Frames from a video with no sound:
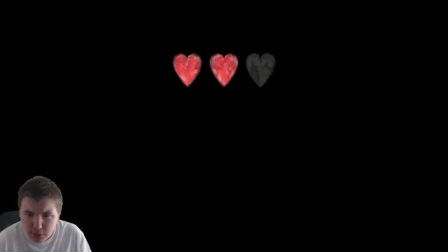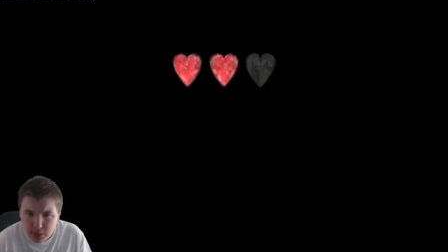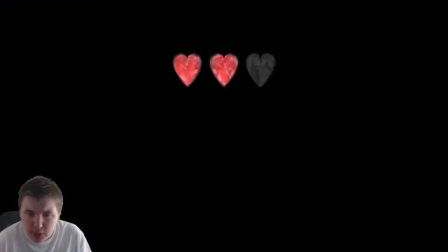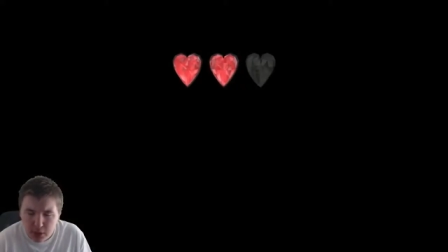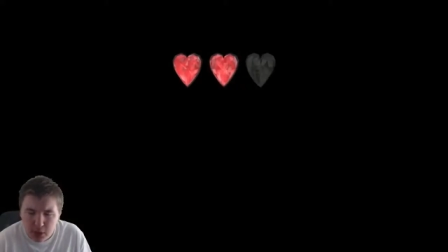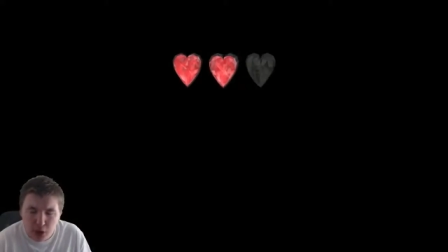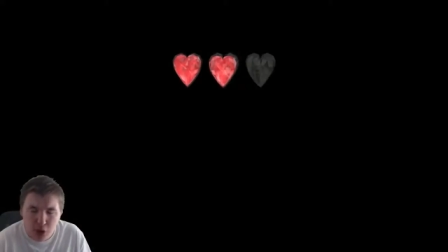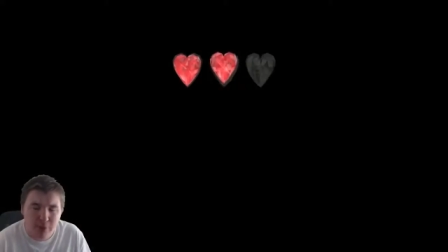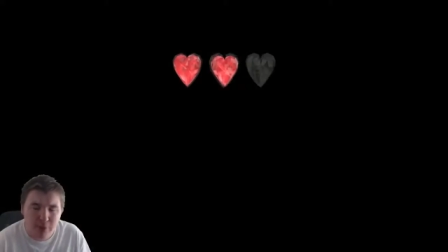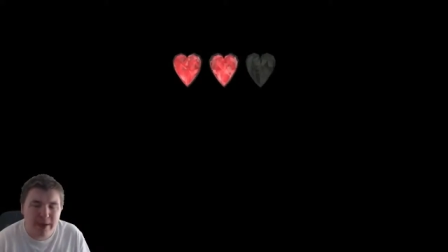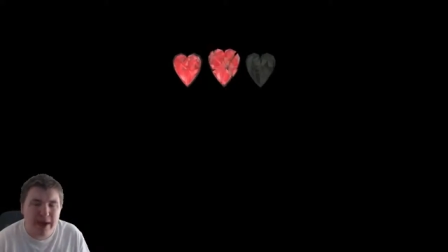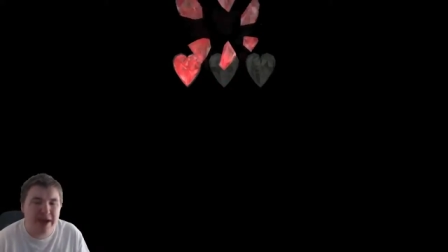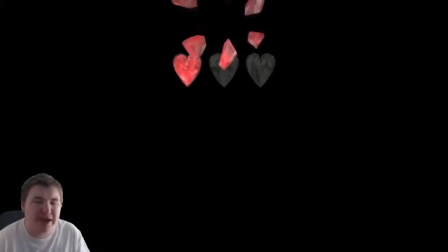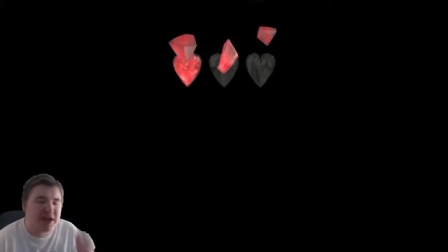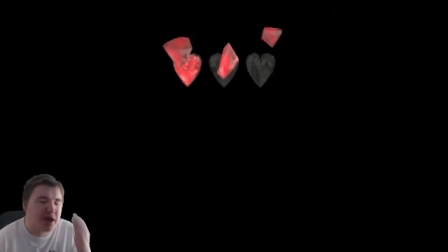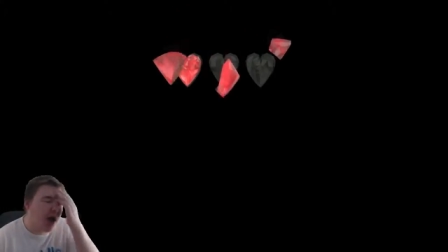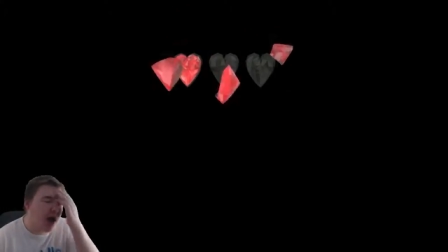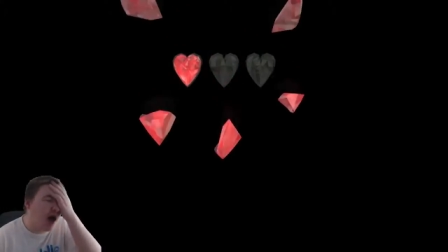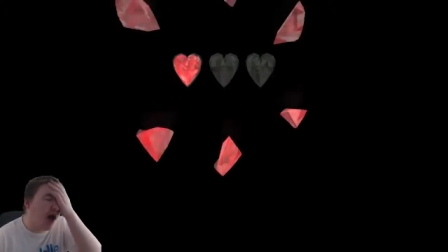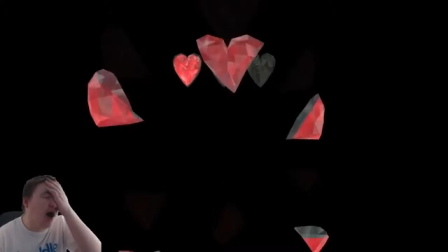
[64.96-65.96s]
Oh my
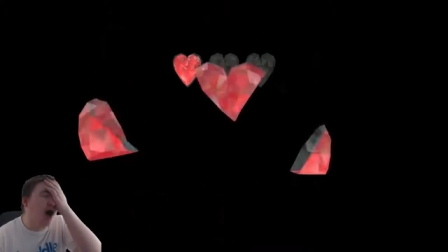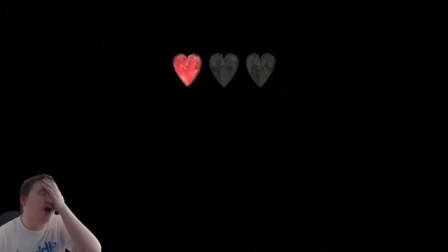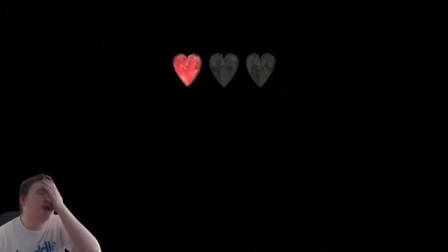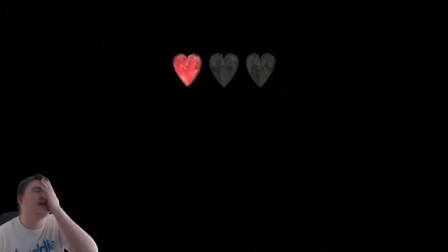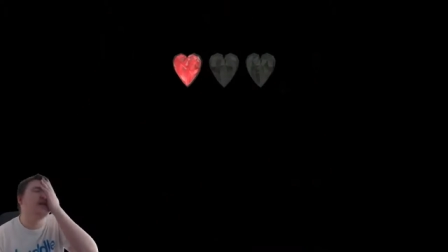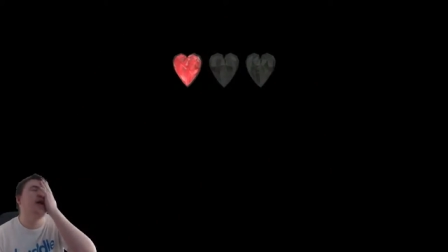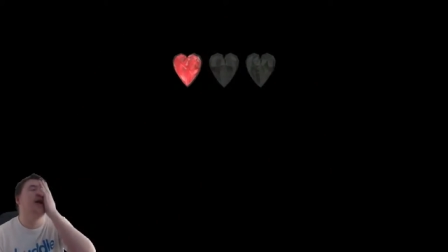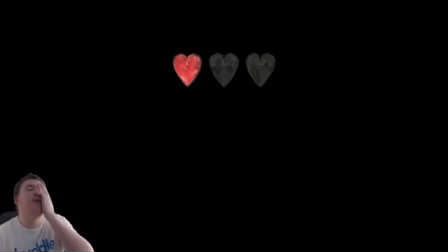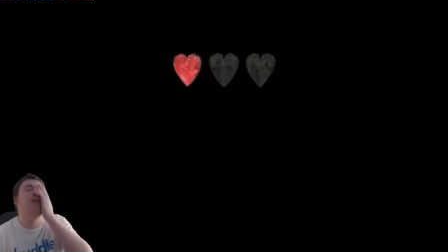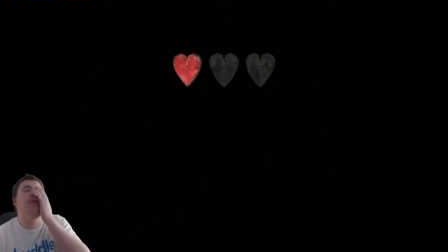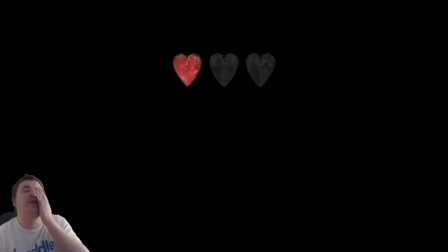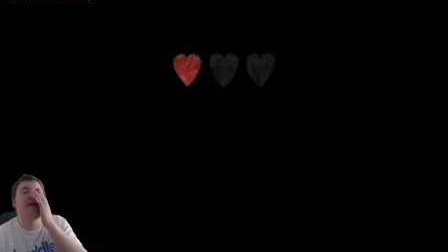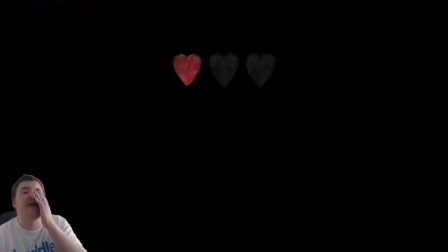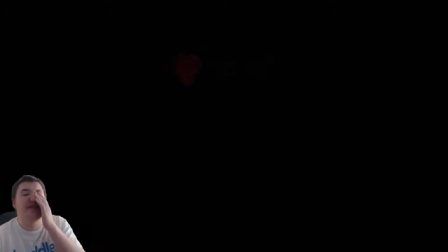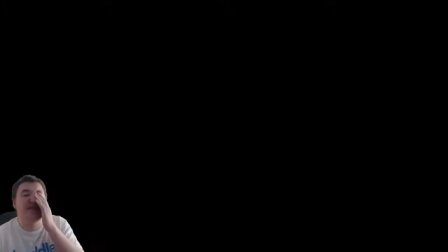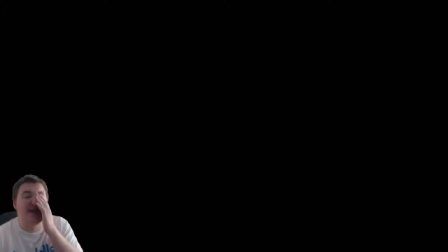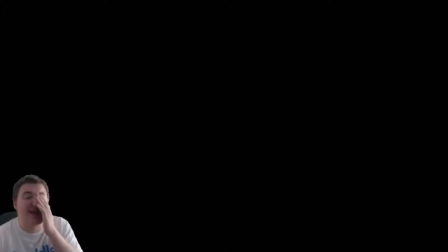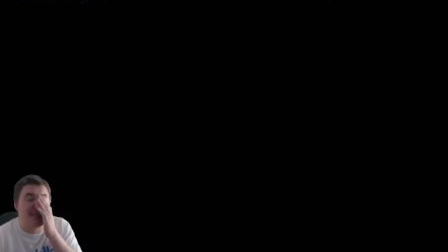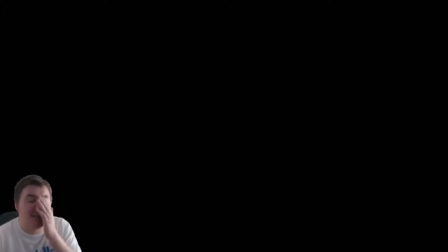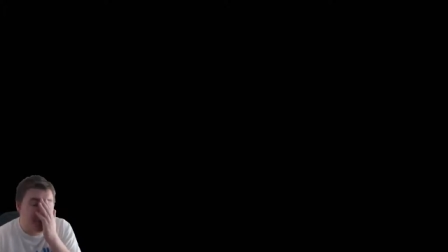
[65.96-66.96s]
god, don't press
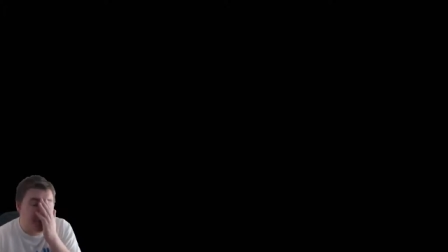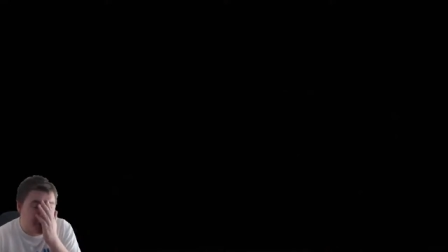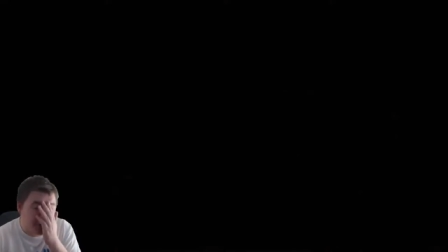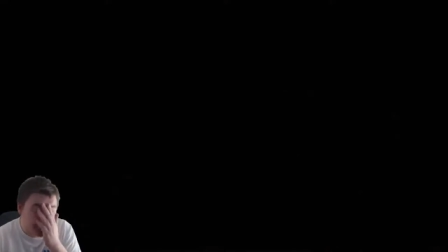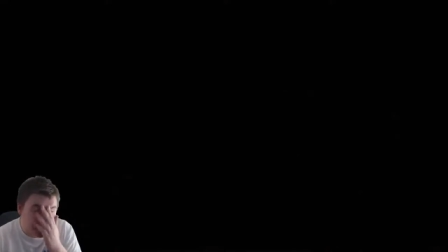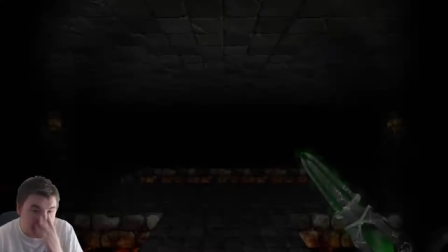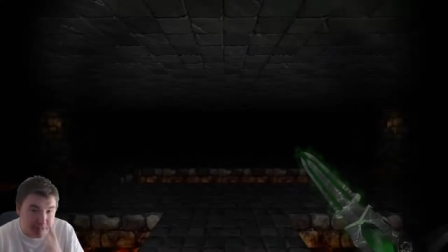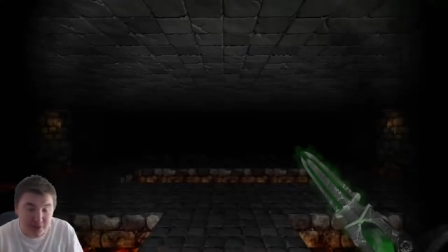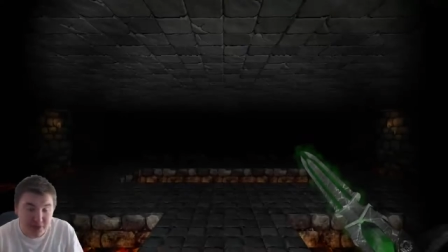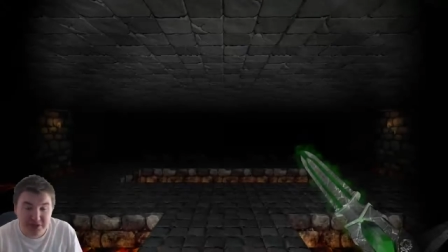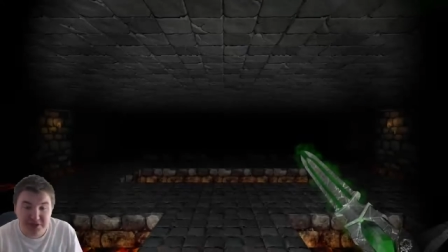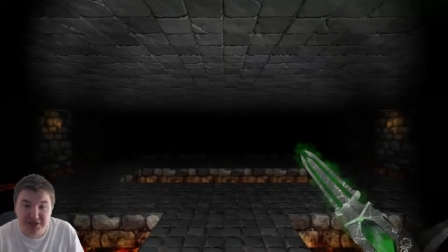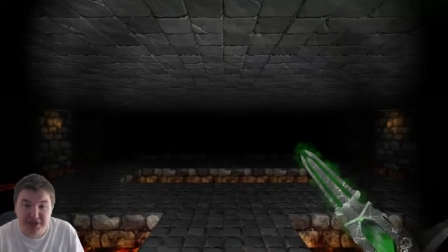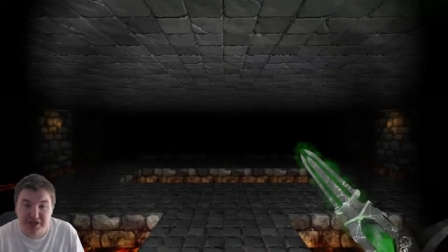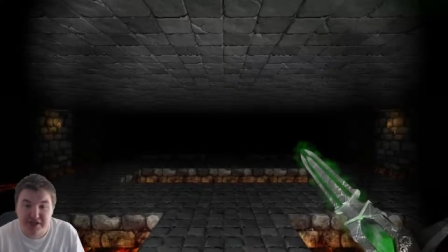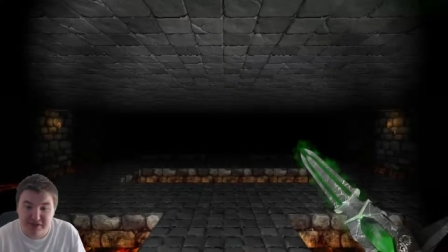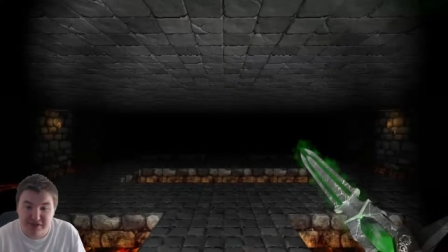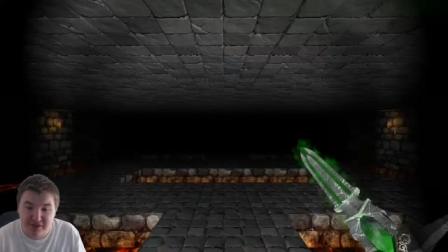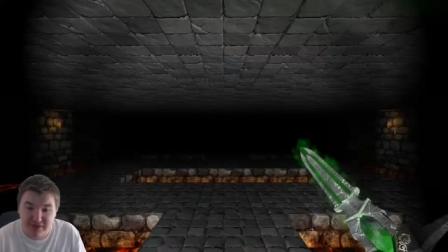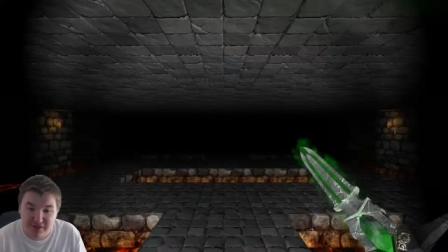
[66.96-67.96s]
that button.
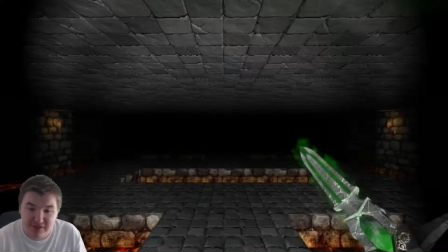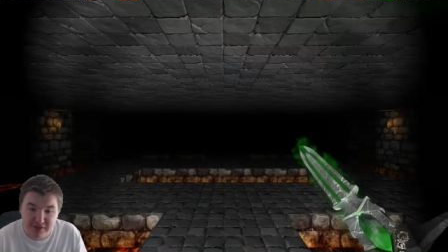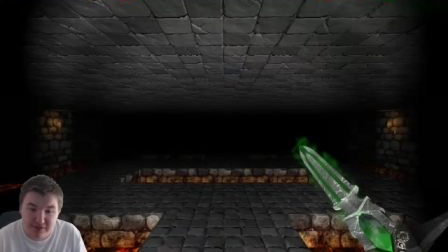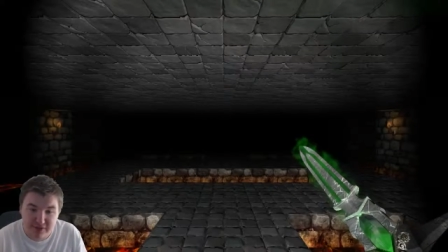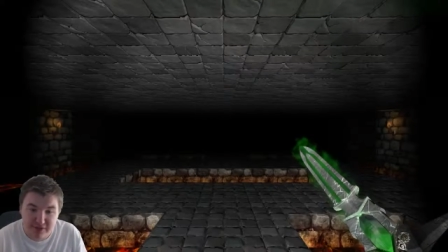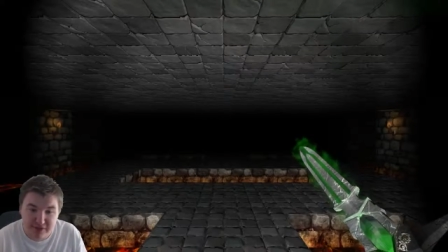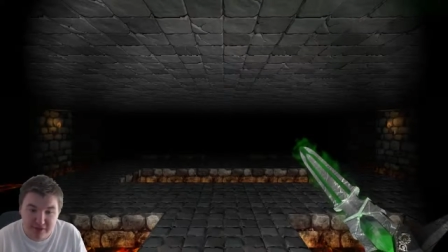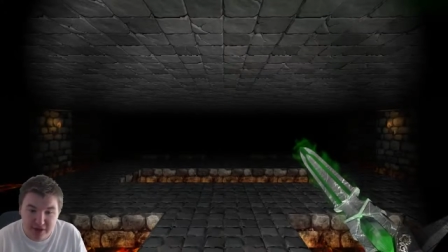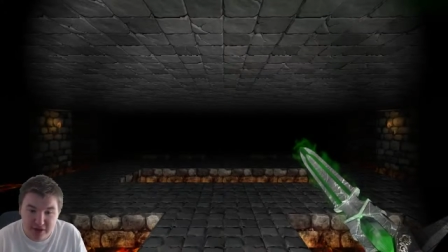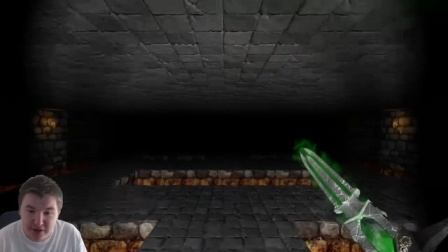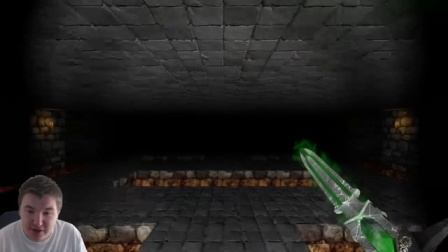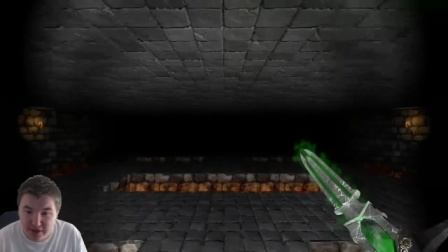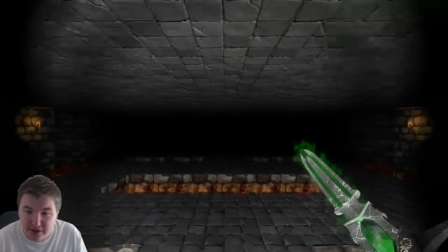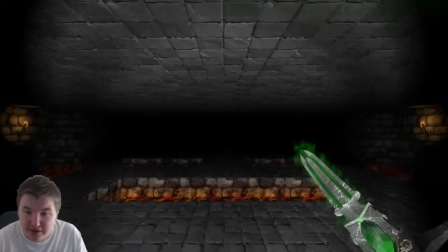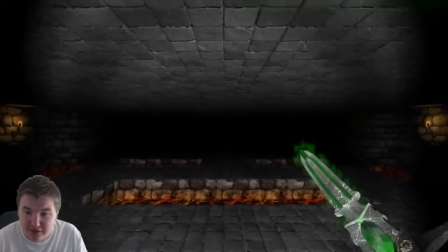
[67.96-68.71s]
Jesus, this is harder than I